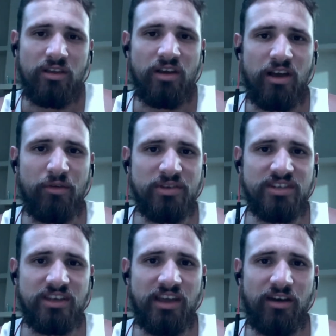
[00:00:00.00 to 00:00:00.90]
uh, we'll
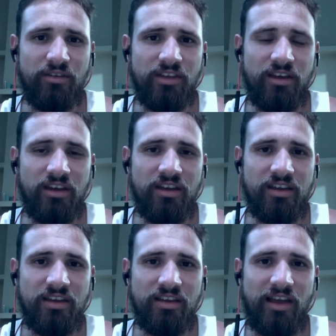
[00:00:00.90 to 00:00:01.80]
see how the
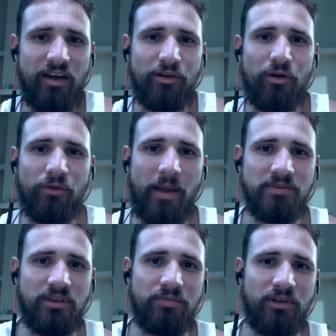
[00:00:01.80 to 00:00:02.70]
how it all
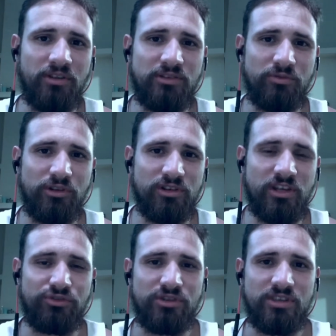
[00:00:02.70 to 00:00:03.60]
wraps up here. This looks
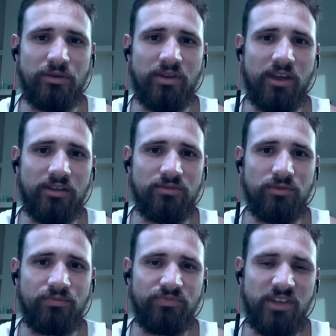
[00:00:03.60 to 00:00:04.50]
interesting. Got
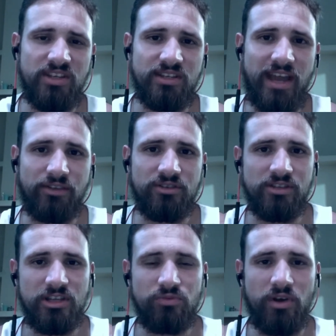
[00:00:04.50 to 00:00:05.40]
some decent actors
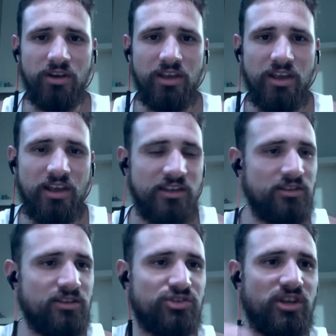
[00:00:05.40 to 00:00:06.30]
in this one.
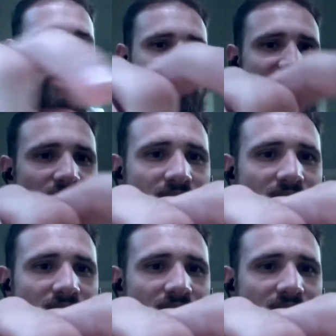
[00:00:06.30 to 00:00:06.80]
So let's check this out,